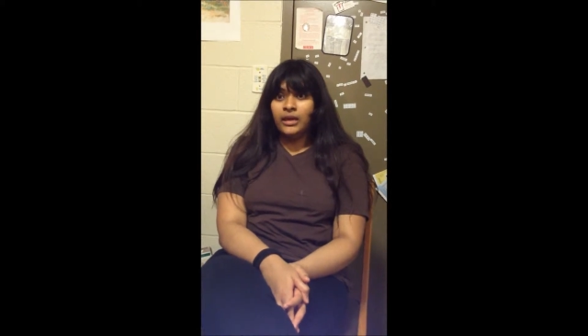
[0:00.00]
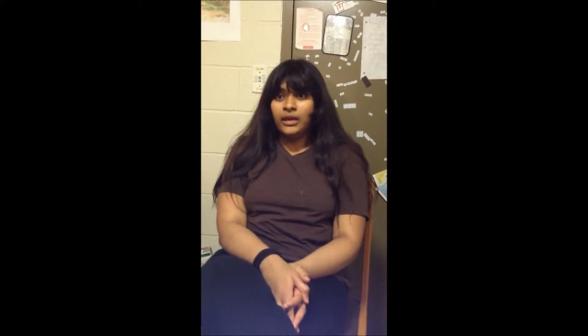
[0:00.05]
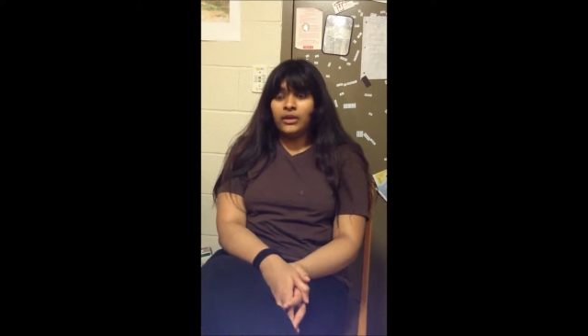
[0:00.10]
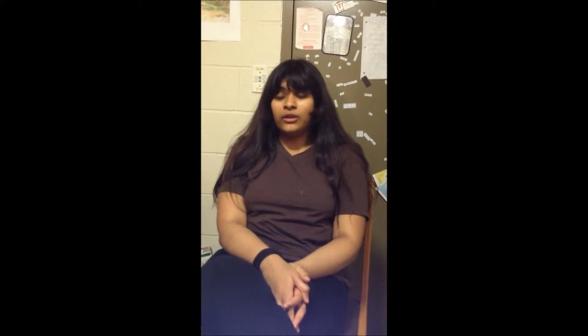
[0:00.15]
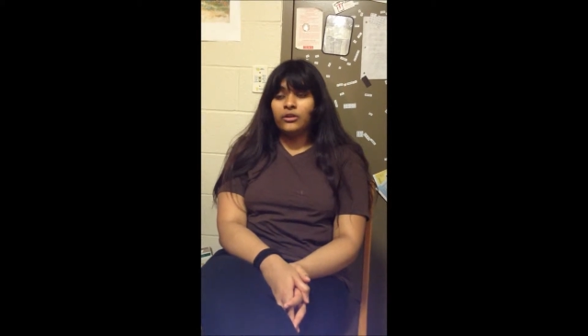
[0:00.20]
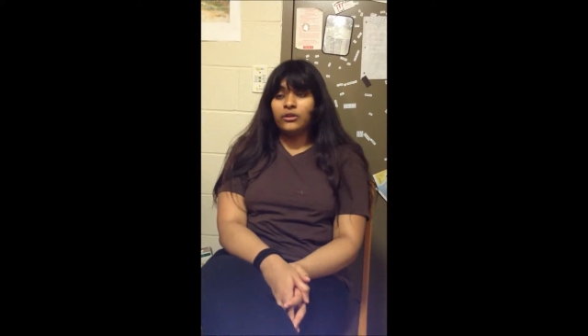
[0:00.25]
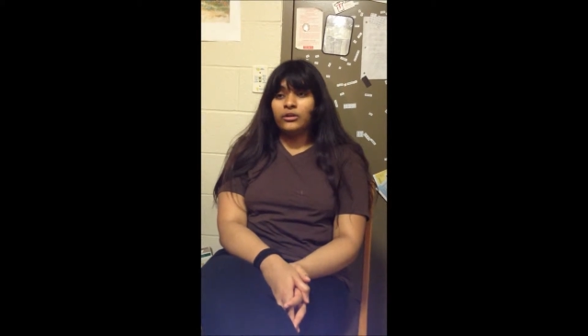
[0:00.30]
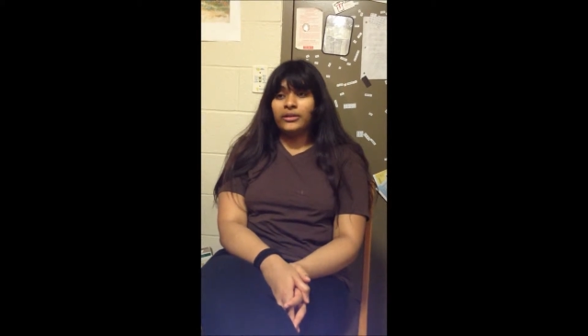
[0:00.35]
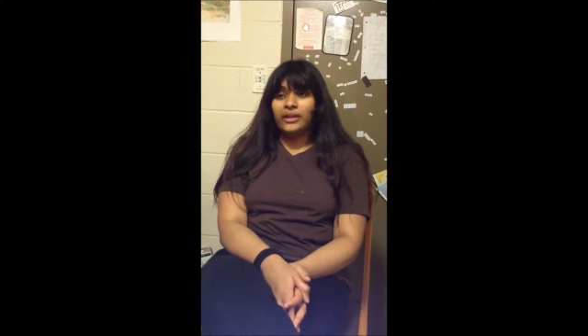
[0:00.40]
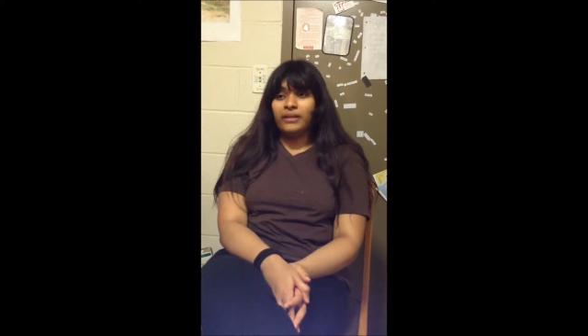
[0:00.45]

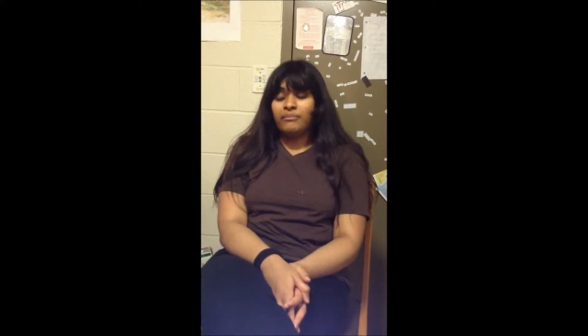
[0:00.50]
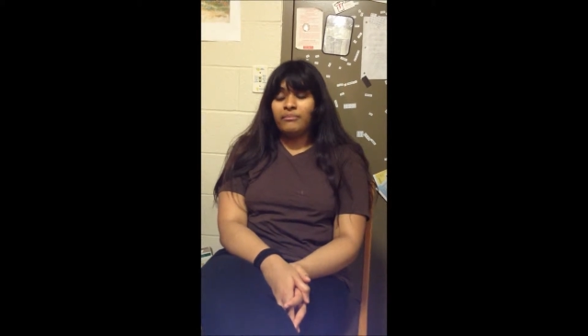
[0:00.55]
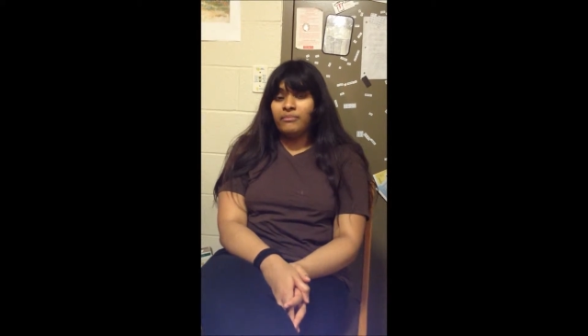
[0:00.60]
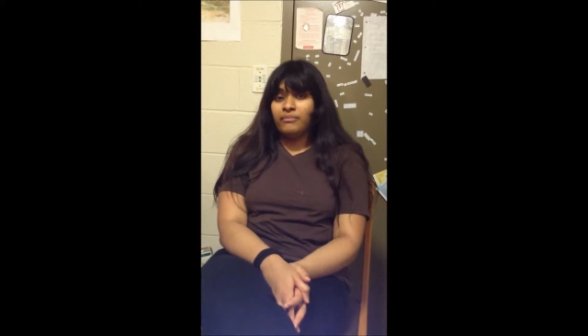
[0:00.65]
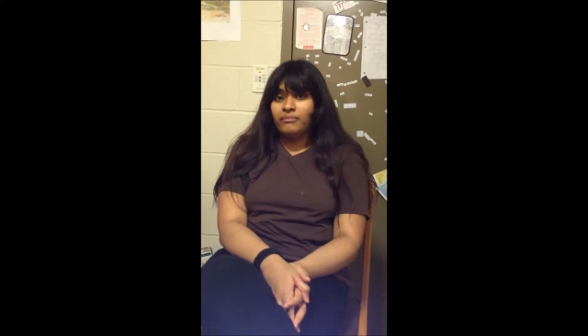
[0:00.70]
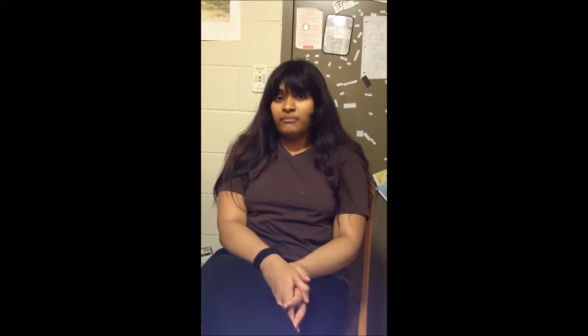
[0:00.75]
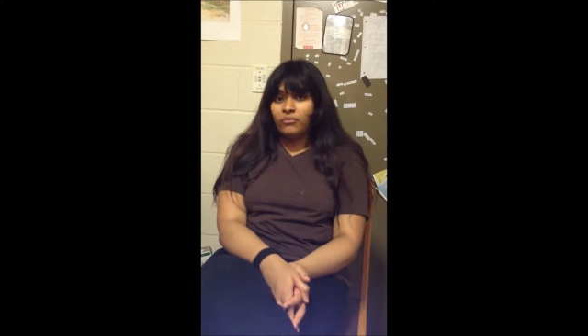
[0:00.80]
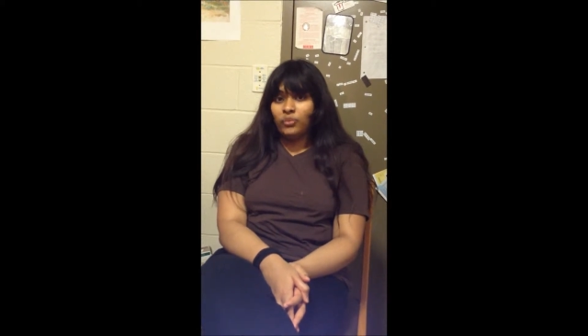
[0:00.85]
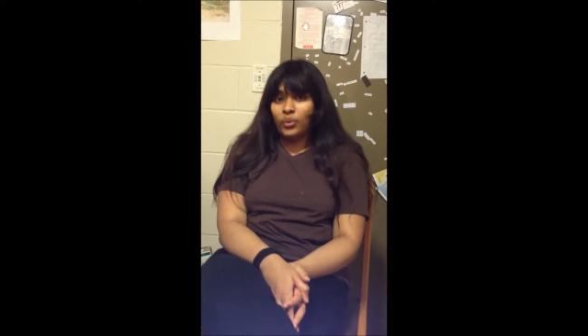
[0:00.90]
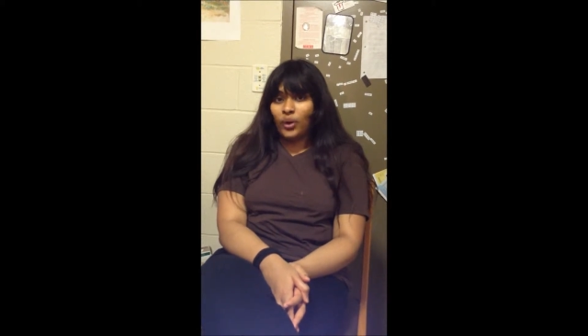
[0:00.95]
they're
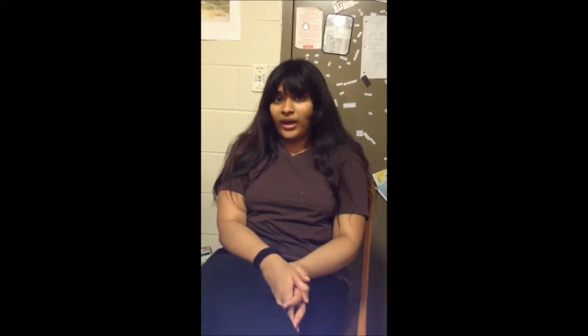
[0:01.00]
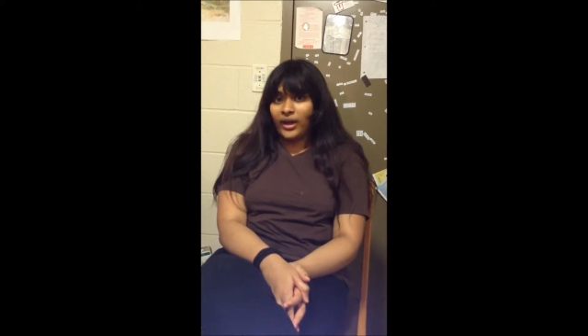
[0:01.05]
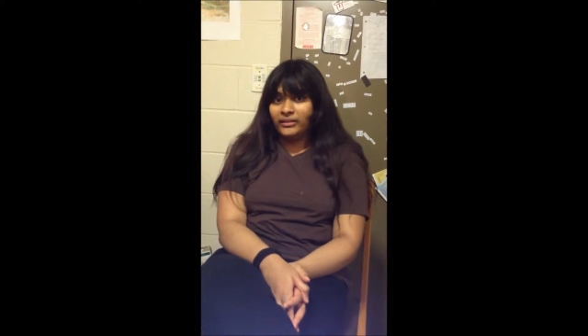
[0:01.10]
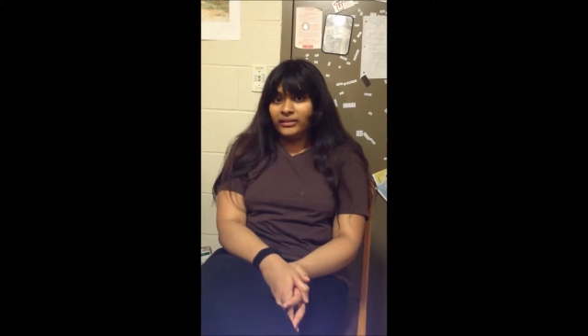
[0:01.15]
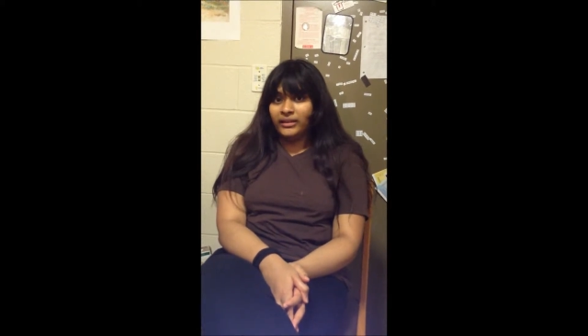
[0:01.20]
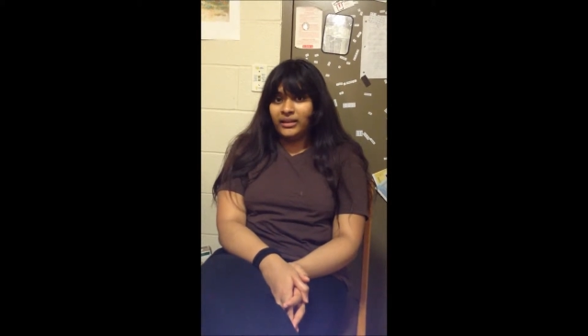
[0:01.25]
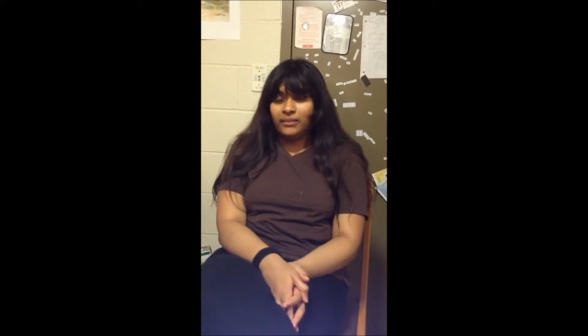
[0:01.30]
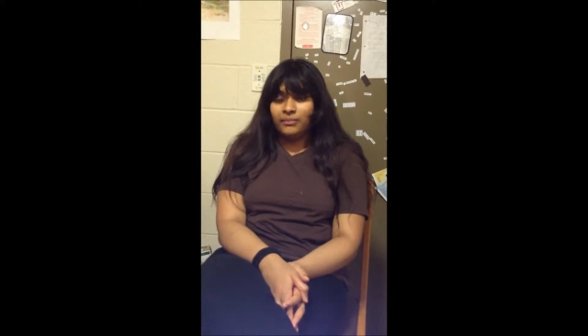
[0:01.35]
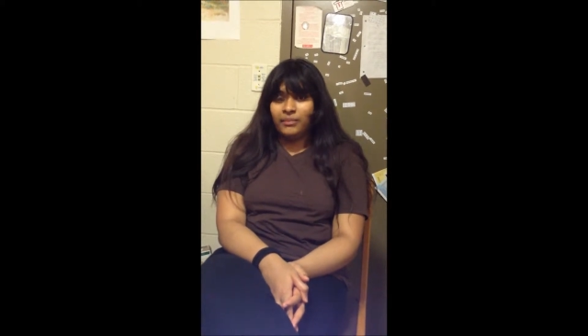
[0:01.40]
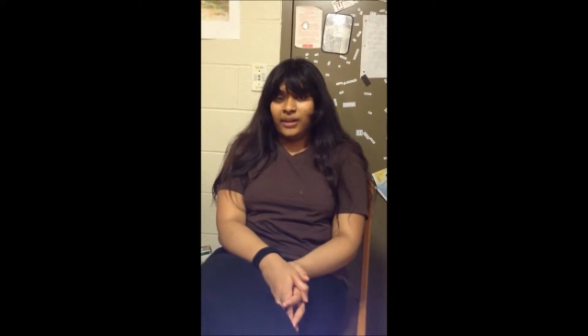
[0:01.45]

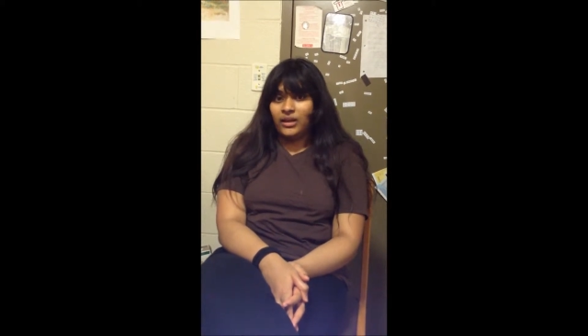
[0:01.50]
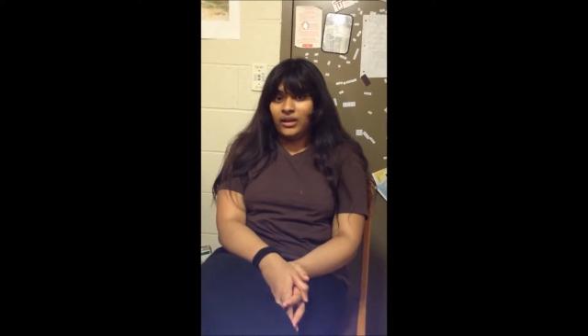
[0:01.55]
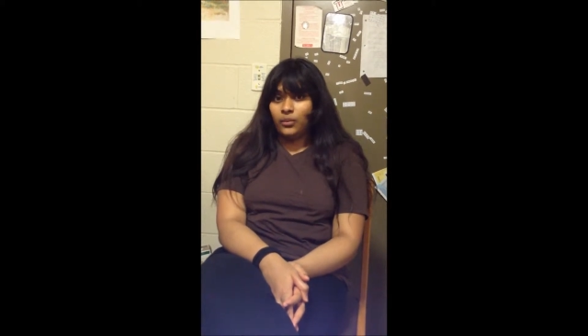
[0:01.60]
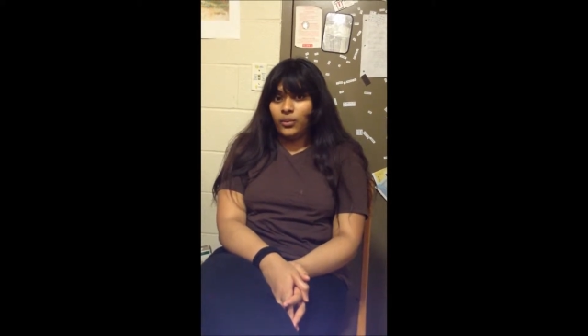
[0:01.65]
widely made